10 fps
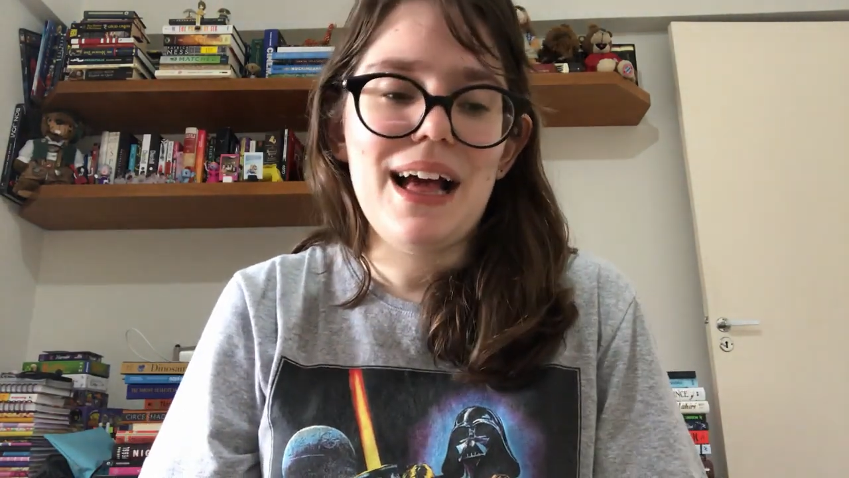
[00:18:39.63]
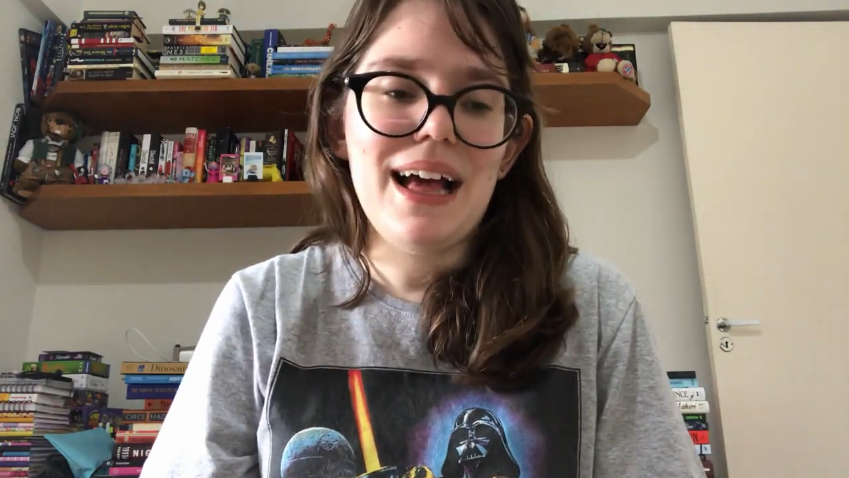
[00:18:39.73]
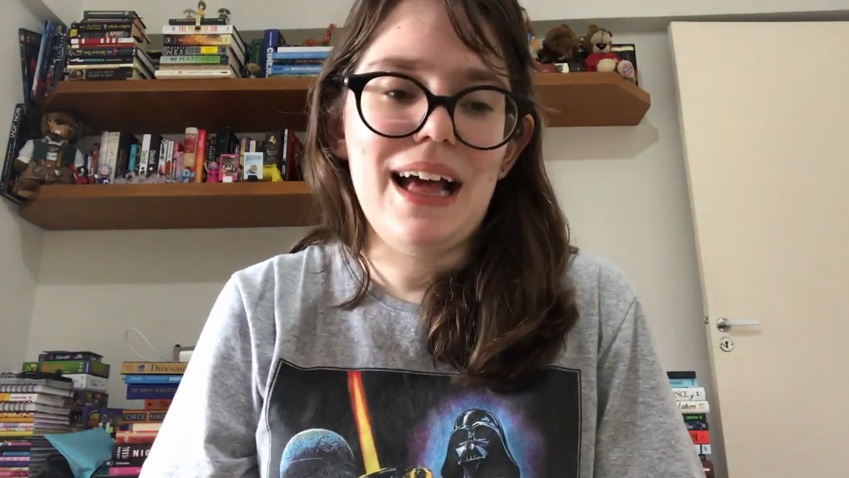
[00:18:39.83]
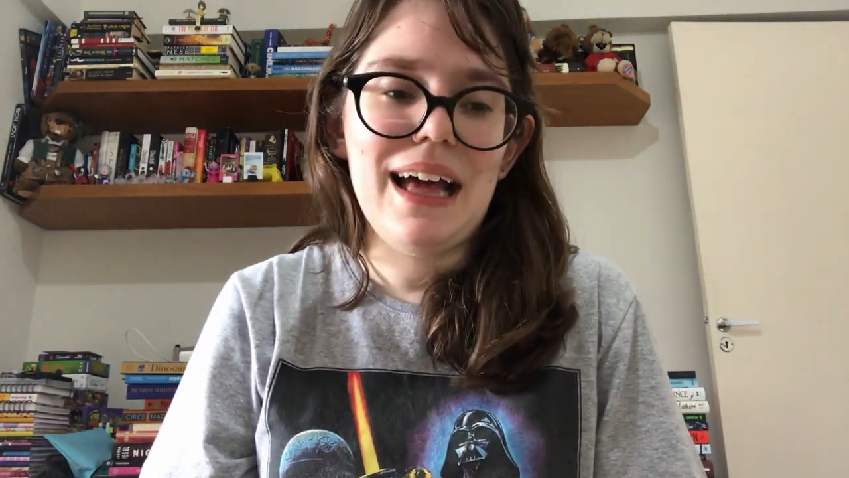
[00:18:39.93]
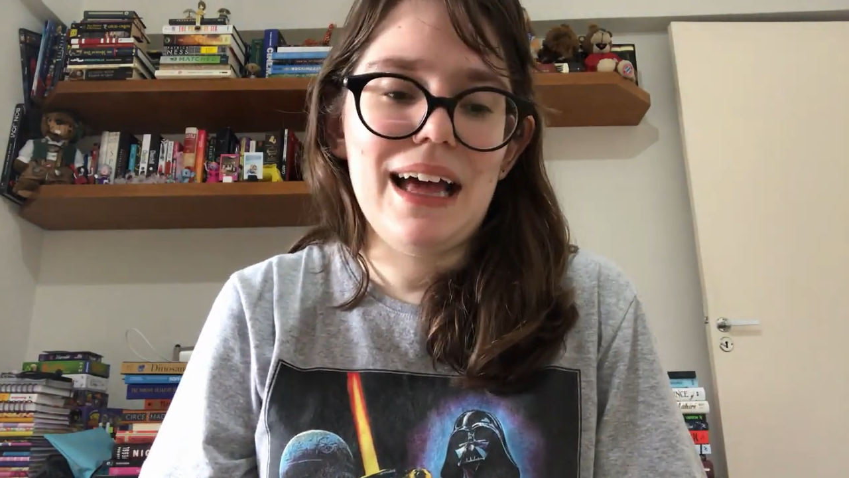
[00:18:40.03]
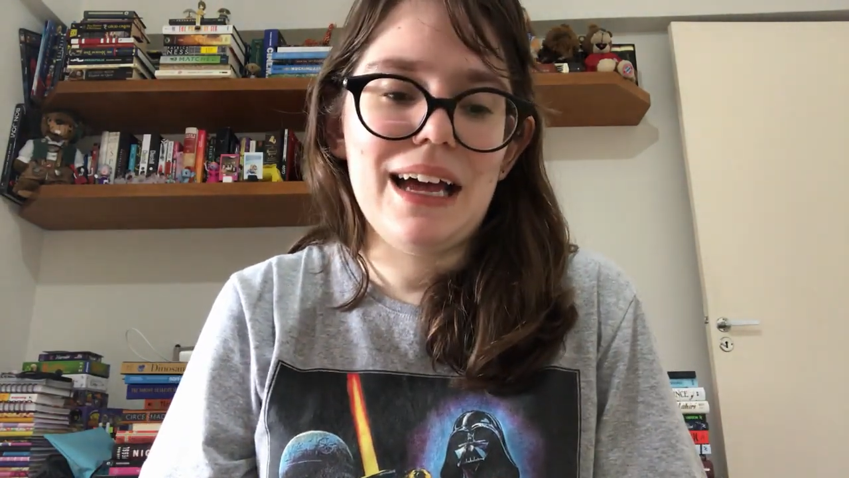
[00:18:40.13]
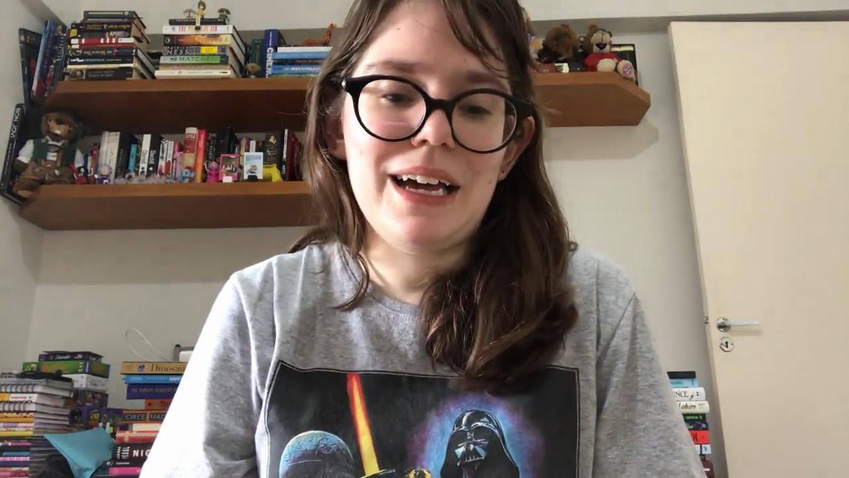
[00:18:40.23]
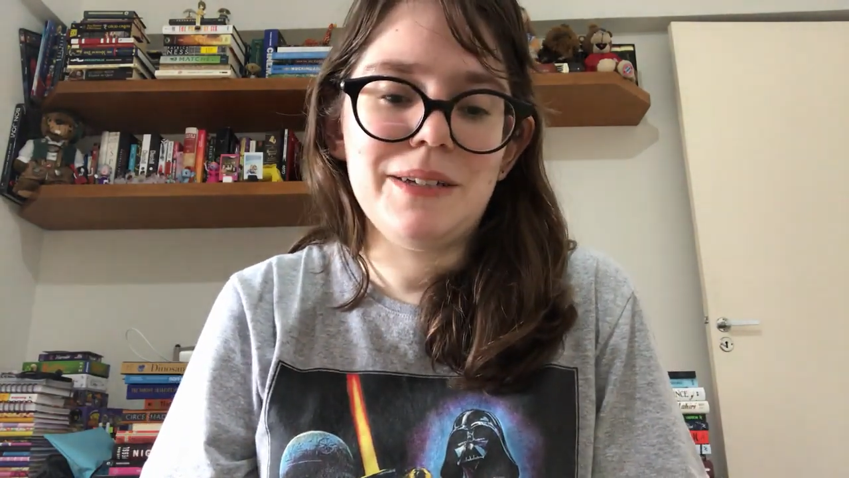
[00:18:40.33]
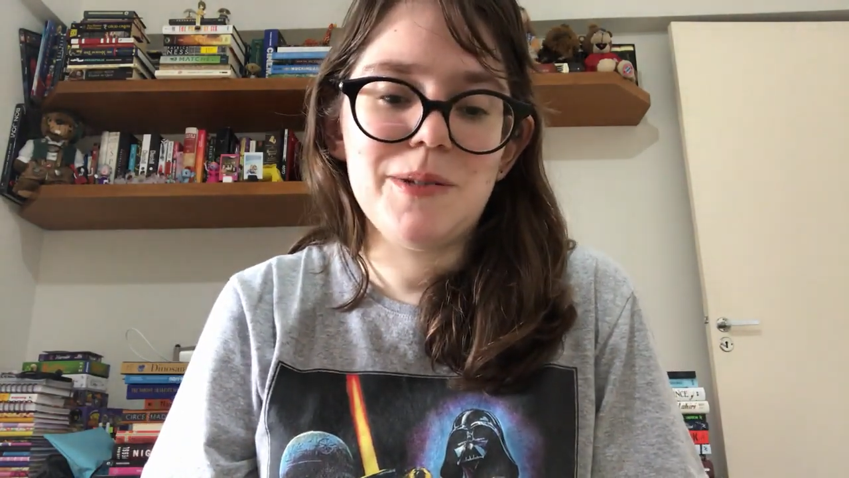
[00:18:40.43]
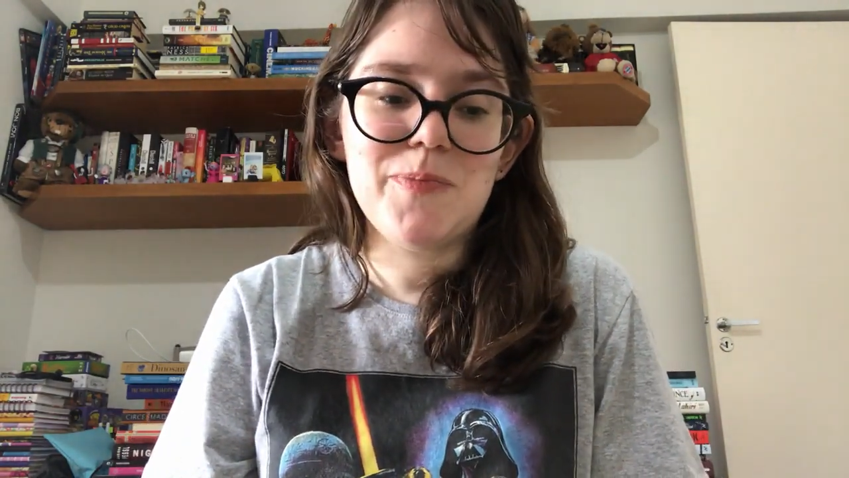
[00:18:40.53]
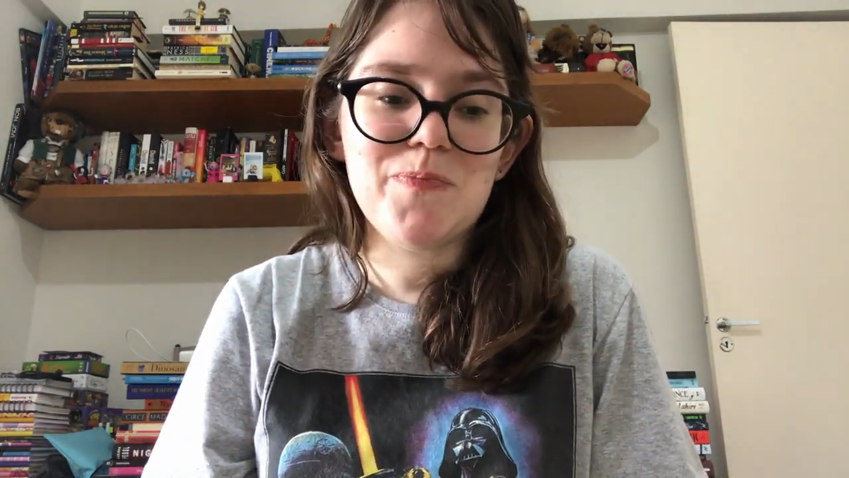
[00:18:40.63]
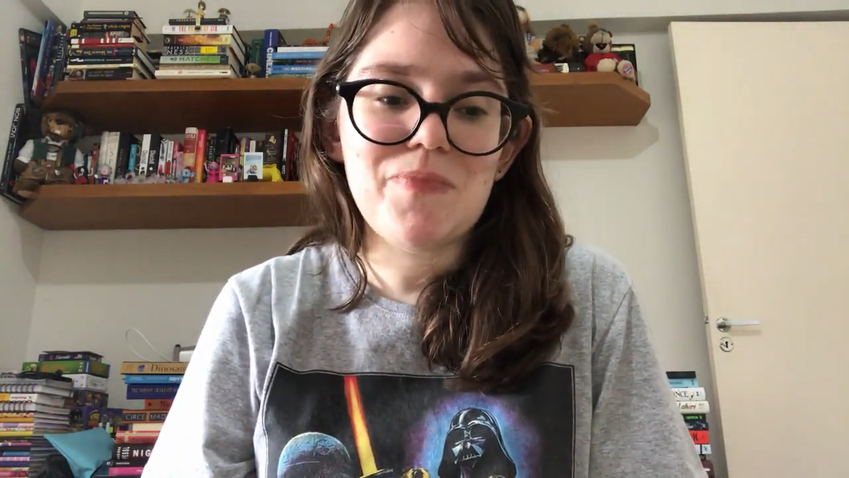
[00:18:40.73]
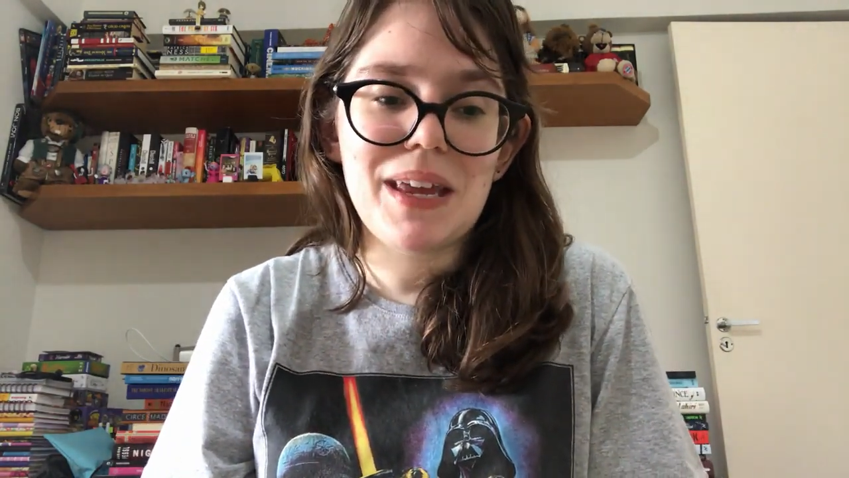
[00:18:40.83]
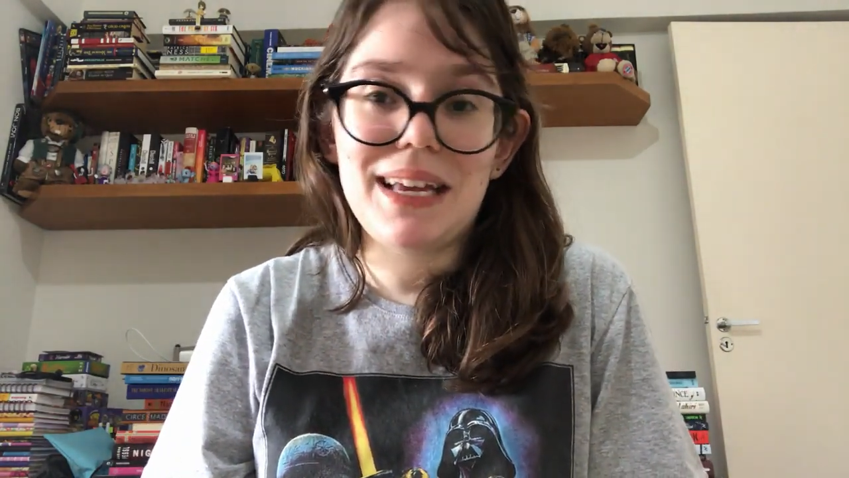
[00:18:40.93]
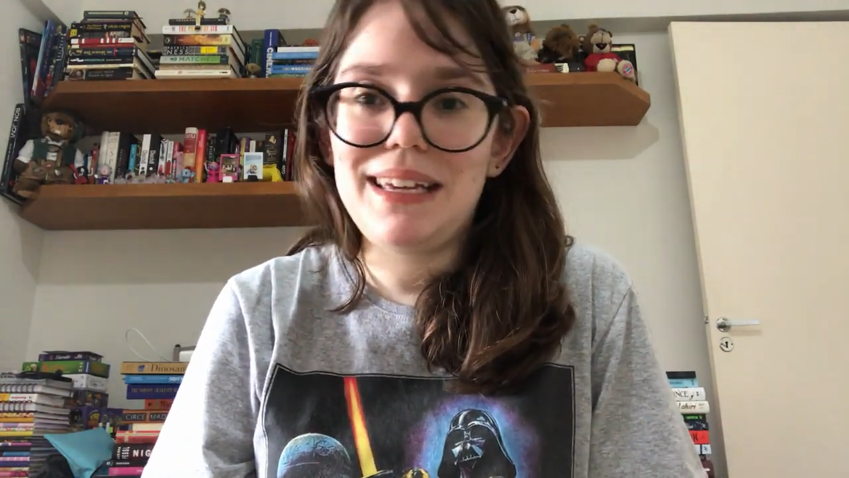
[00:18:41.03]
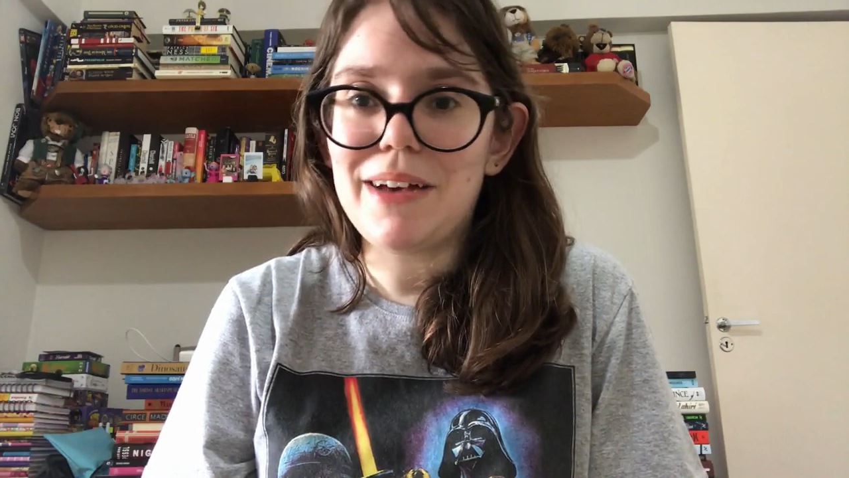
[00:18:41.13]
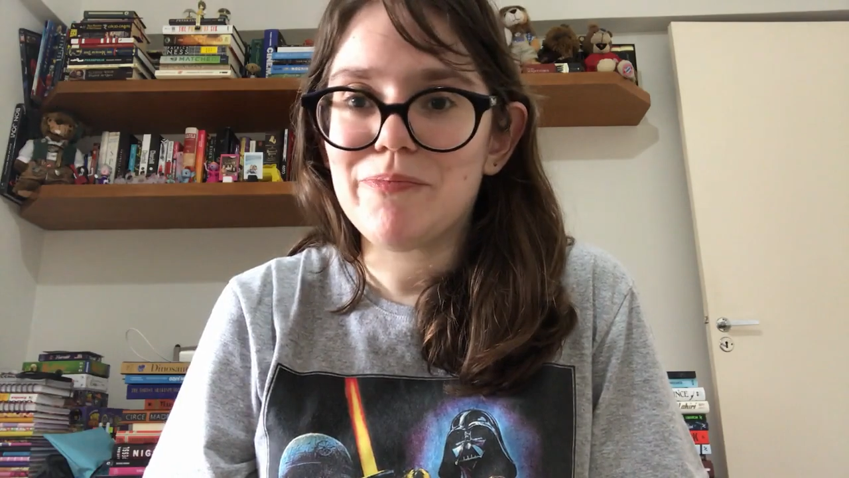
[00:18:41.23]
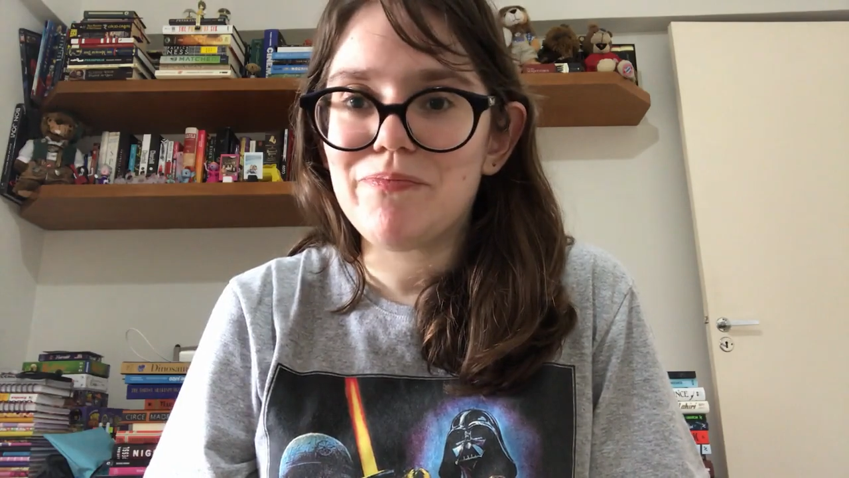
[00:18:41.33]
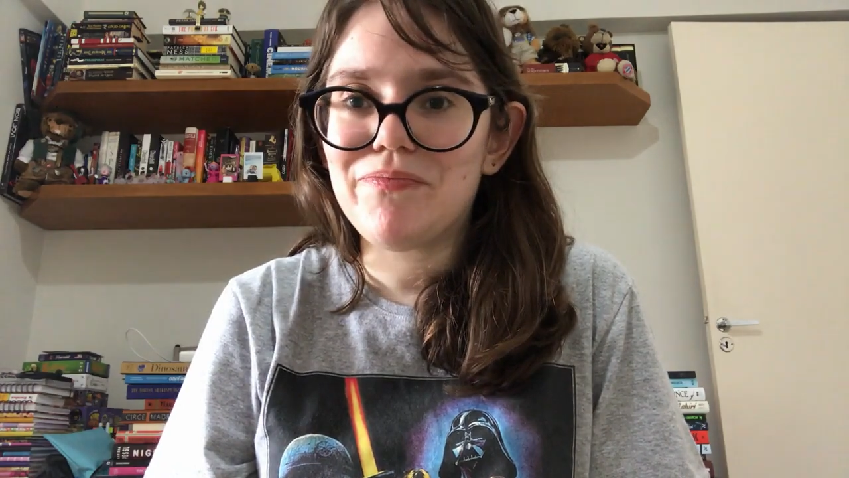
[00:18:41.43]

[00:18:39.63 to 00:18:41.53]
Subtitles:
And yeah,